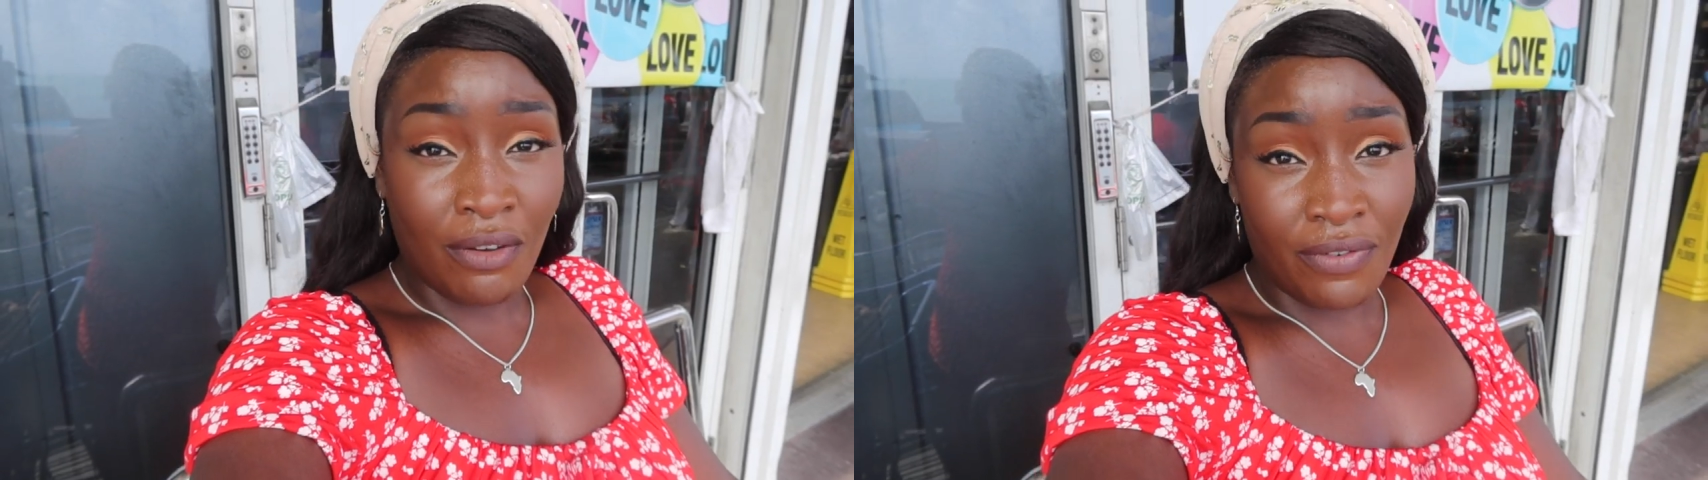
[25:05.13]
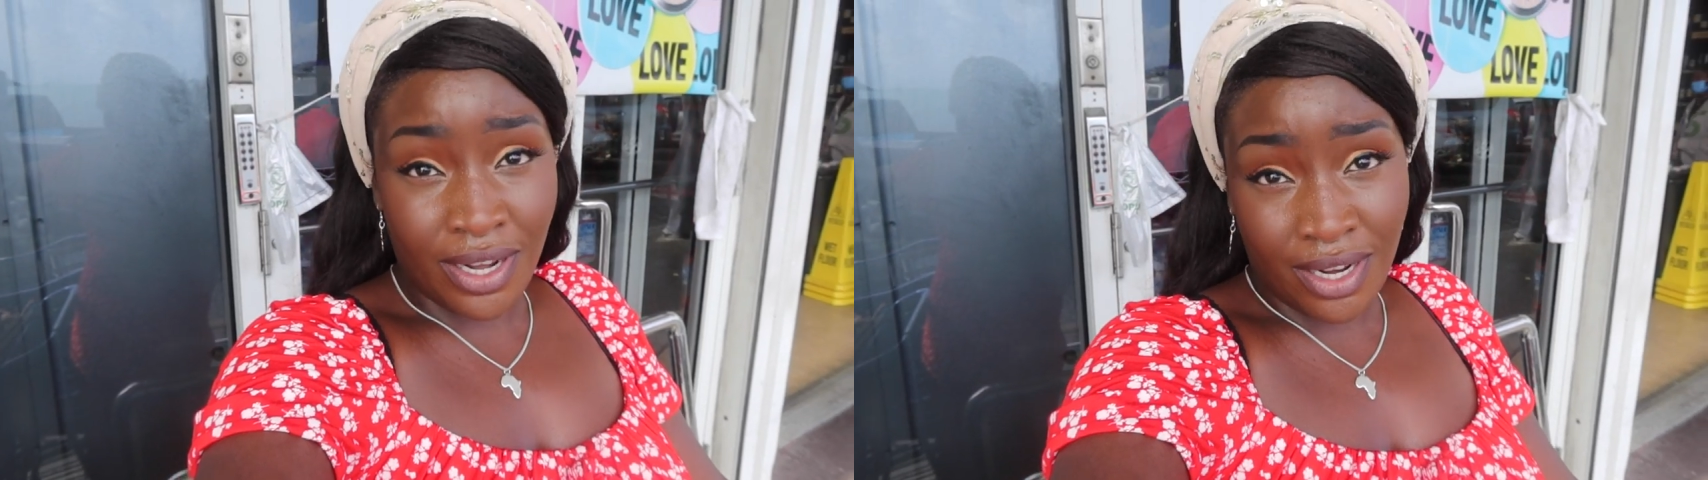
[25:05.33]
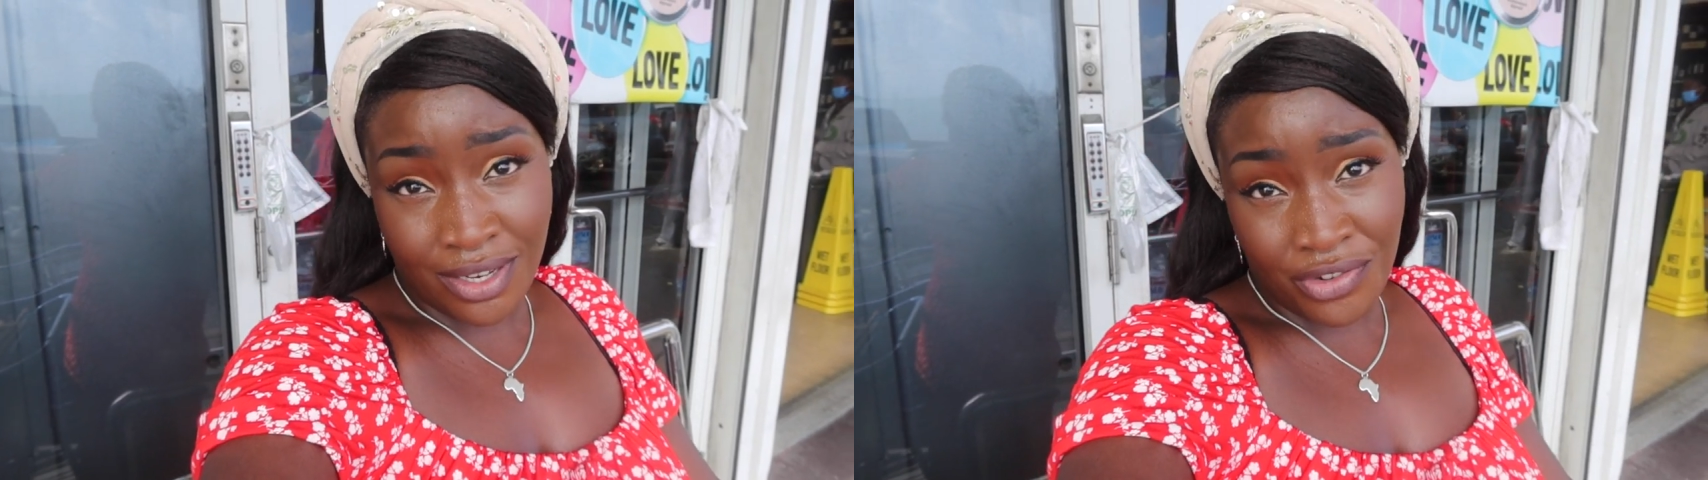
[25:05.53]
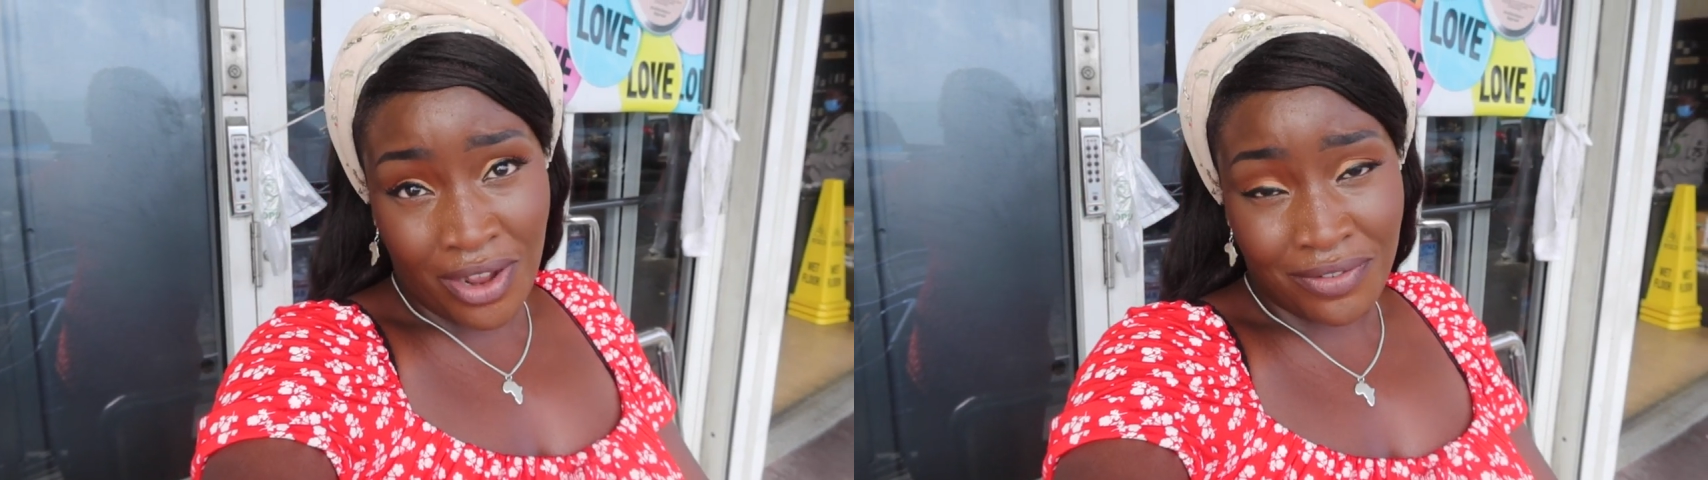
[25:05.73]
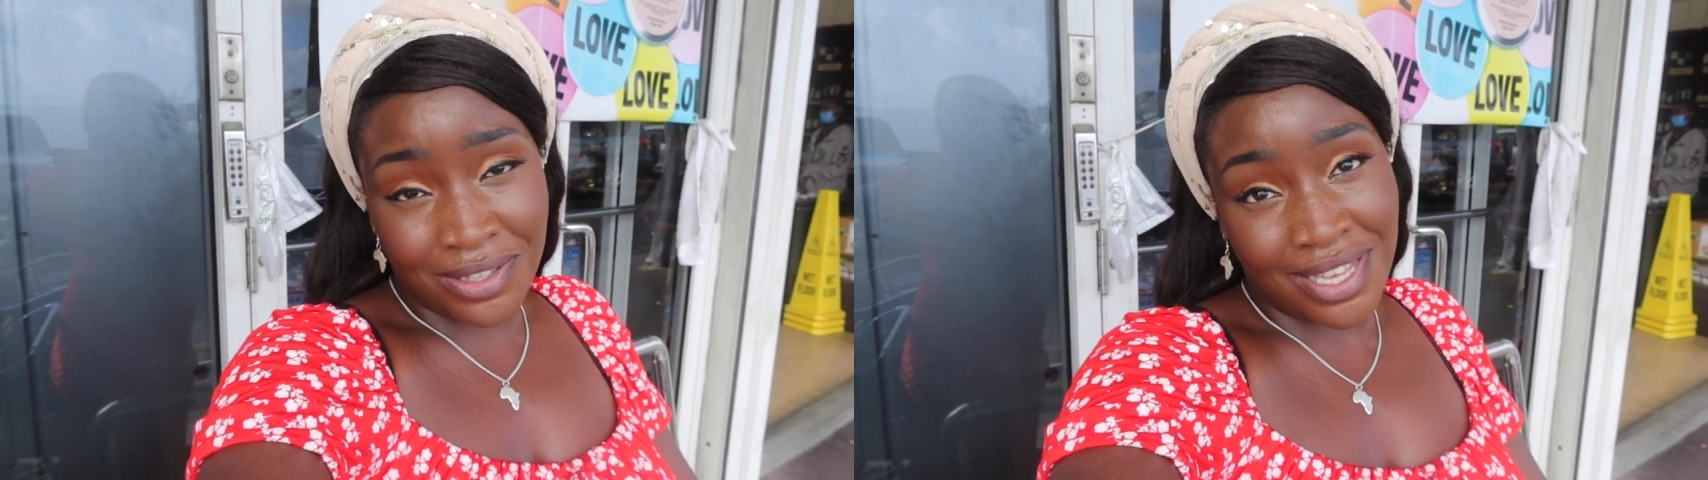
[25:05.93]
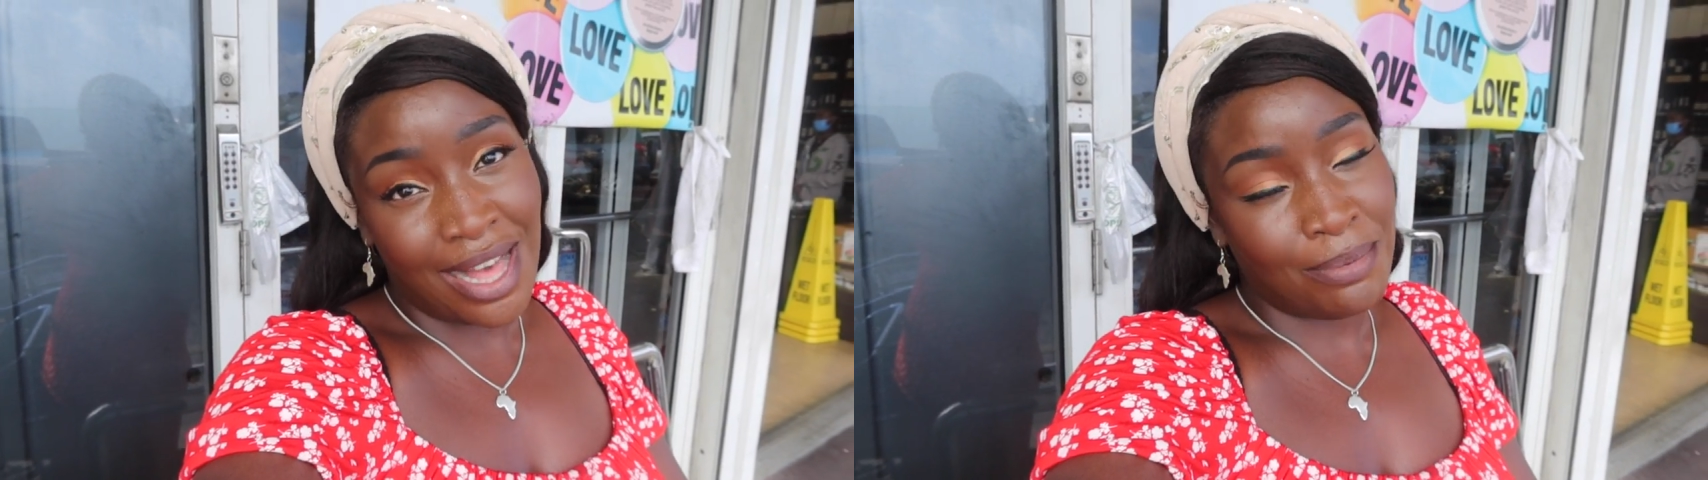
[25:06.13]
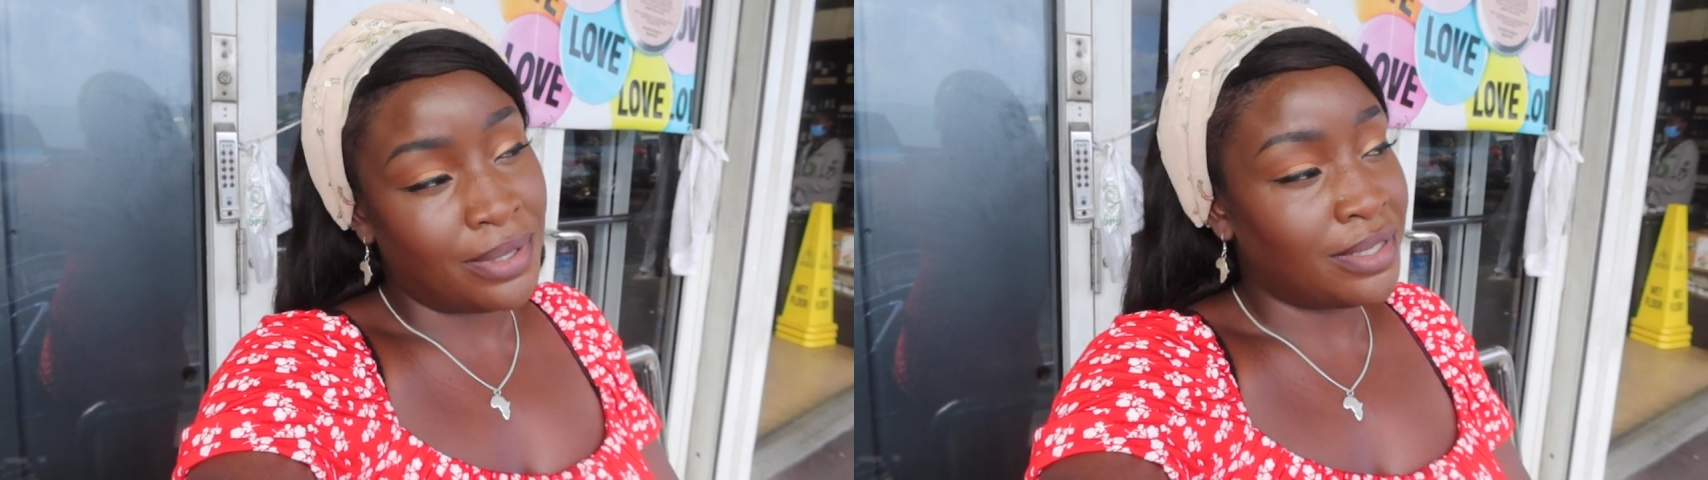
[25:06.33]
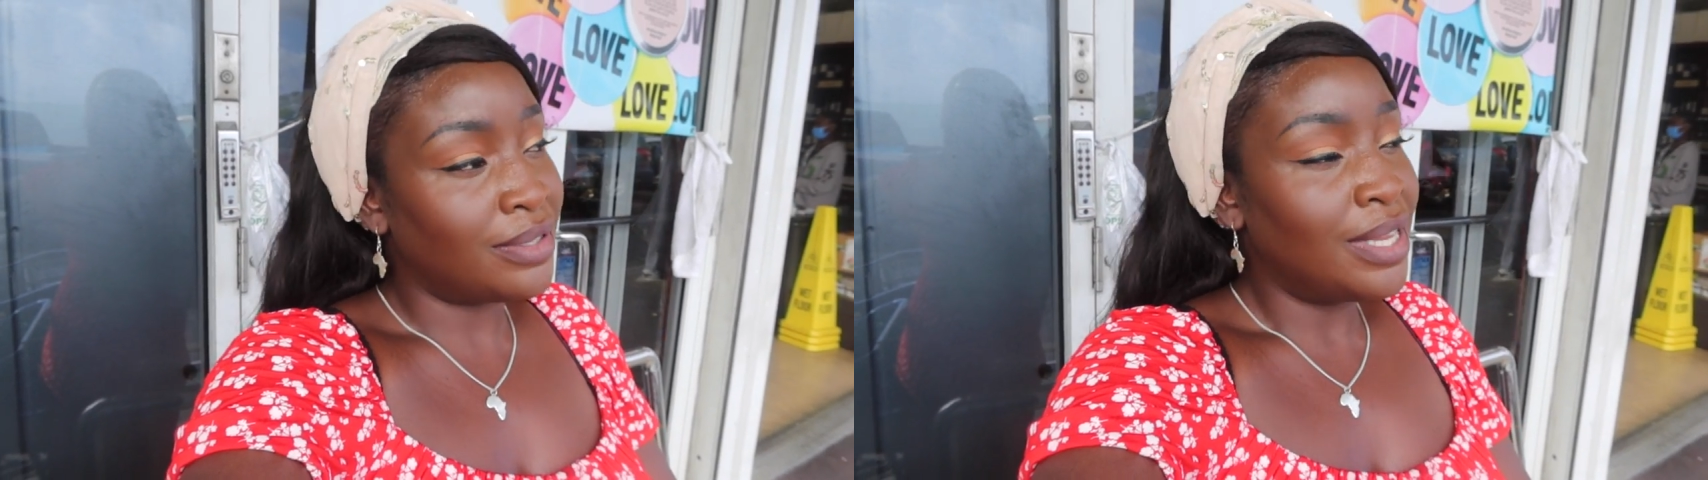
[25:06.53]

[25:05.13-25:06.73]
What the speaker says: for another travel to happen.